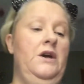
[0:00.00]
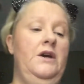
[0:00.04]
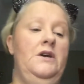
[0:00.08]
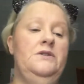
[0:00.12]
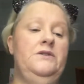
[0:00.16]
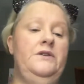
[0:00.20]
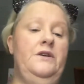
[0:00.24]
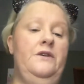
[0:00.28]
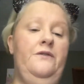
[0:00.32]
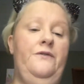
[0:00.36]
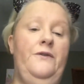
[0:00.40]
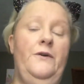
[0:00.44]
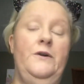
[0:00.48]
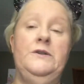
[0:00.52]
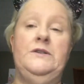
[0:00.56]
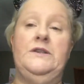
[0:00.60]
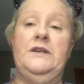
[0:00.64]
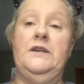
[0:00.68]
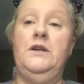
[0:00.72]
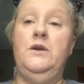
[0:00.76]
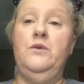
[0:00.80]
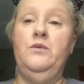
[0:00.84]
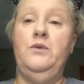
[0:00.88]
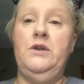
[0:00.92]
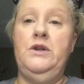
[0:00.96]
So the first
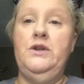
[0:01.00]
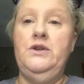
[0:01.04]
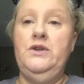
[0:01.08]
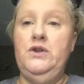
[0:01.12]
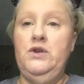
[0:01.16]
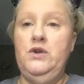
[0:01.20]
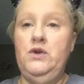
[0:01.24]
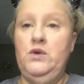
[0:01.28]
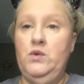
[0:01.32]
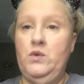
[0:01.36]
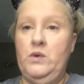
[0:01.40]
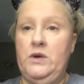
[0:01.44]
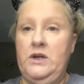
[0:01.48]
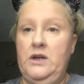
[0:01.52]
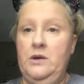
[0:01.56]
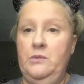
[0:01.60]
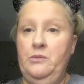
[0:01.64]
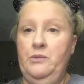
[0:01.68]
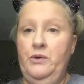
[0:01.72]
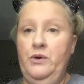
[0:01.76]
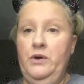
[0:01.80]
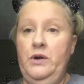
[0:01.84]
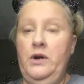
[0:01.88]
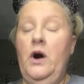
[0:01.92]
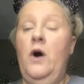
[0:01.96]
thing you want to do when you
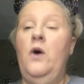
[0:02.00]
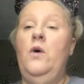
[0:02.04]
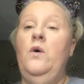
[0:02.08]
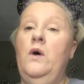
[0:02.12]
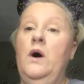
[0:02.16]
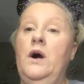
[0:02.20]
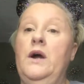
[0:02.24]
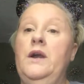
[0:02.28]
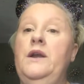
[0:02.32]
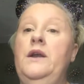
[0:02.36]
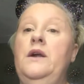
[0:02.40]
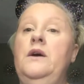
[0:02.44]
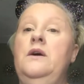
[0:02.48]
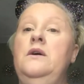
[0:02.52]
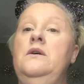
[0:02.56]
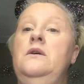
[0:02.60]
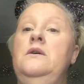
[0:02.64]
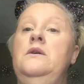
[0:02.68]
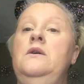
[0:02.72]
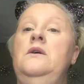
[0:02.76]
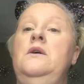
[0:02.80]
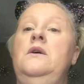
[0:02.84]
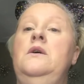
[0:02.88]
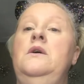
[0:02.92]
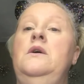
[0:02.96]
put on
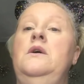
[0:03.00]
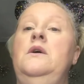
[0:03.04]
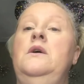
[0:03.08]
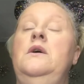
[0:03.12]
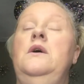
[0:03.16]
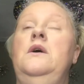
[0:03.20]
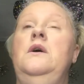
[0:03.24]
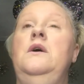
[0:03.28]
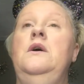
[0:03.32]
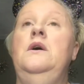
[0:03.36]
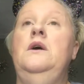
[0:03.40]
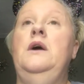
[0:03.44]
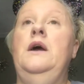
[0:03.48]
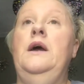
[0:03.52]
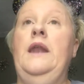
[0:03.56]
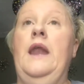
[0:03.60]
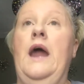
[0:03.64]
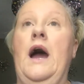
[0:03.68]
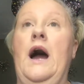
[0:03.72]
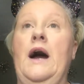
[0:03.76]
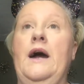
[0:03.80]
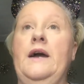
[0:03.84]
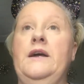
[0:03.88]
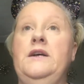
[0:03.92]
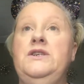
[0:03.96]
an
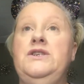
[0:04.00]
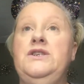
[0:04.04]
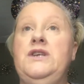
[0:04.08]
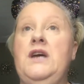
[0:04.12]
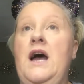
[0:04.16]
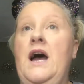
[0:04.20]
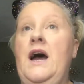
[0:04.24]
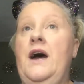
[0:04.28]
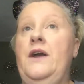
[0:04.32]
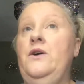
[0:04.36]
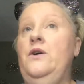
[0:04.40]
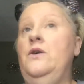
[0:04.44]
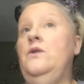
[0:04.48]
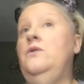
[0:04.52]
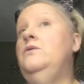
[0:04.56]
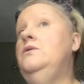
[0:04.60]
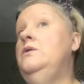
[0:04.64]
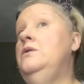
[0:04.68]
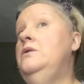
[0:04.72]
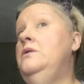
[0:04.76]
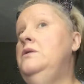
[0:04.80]
eyeshadow,